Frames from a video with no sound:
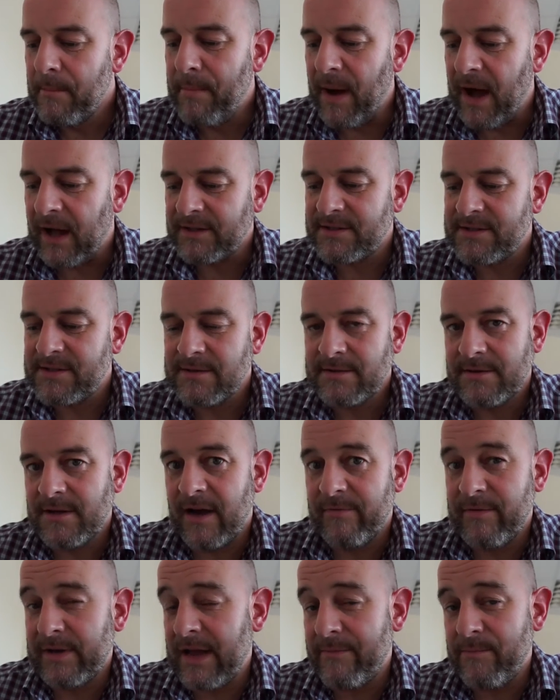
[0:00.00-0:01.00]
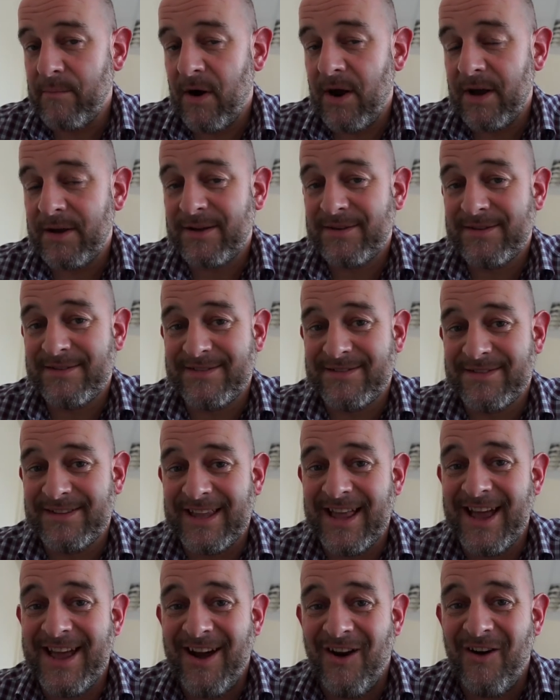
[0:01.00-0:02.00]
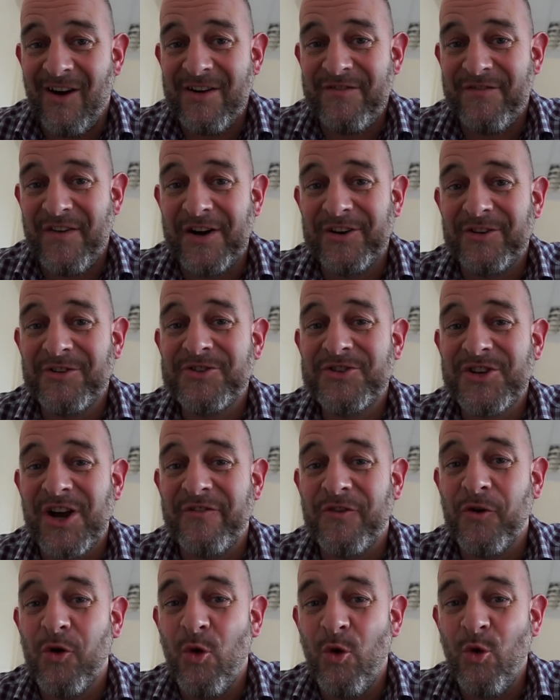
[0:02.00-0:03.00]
But I've had my iPhone on shuffle